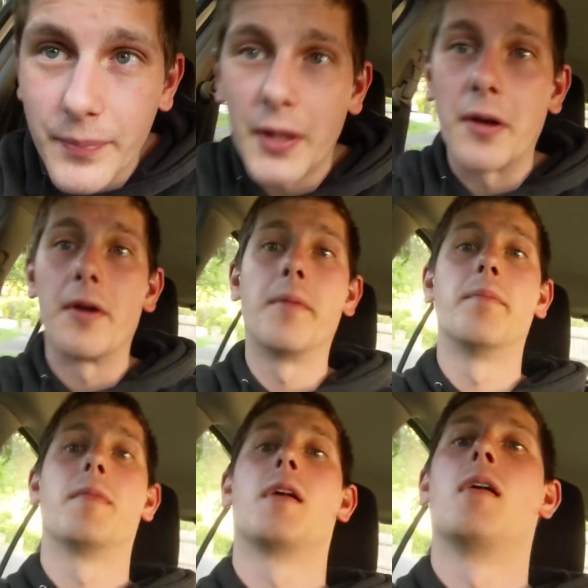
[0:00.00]
No, no,
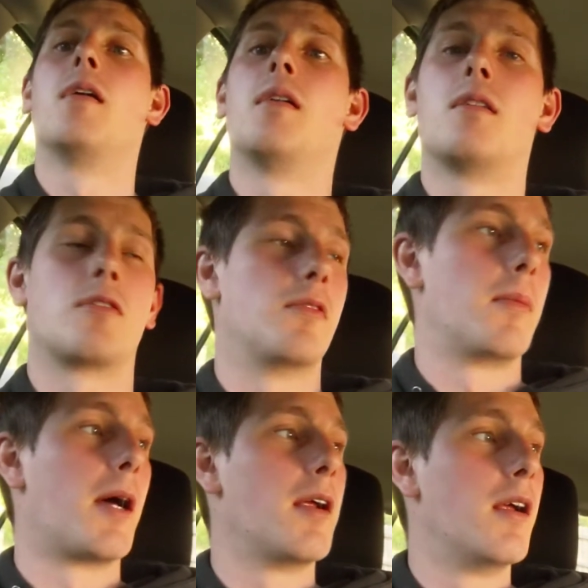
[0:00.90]
doesn't
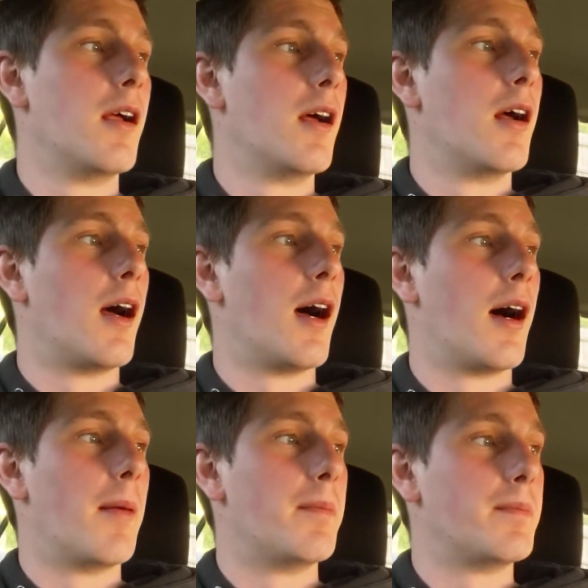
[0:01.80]
really matter
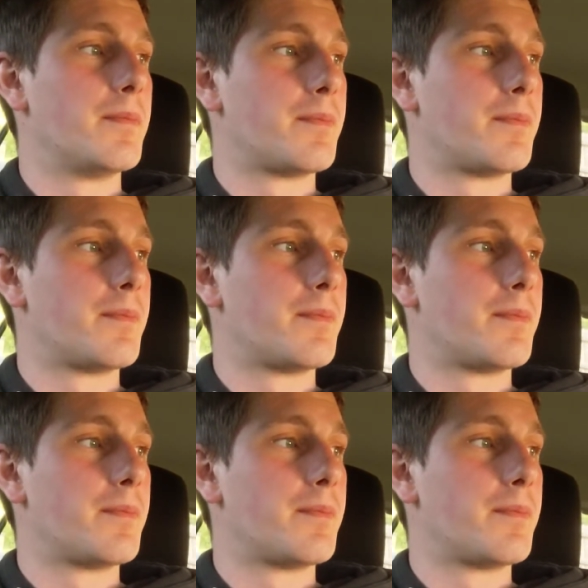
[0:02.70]
um,